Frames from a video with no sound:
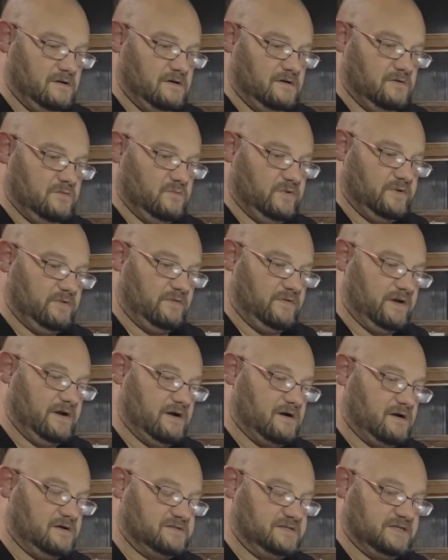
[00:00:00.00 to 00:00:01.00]
when we were there
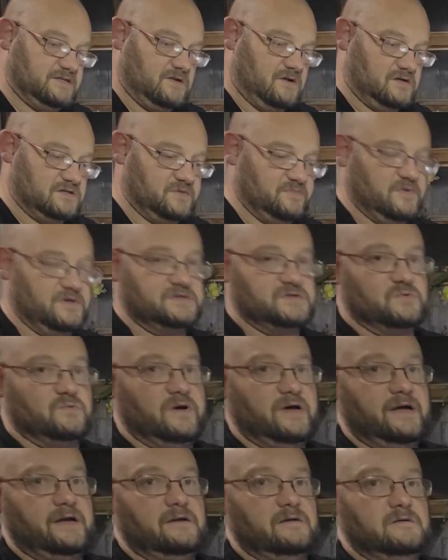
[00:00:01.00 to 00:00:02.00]
because he's lost a bunch of
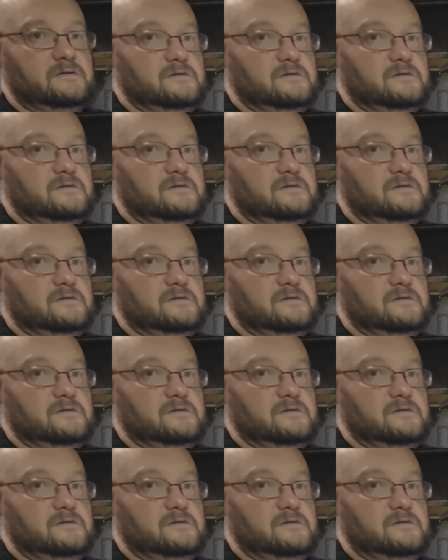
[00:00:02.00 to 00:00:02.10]
weight.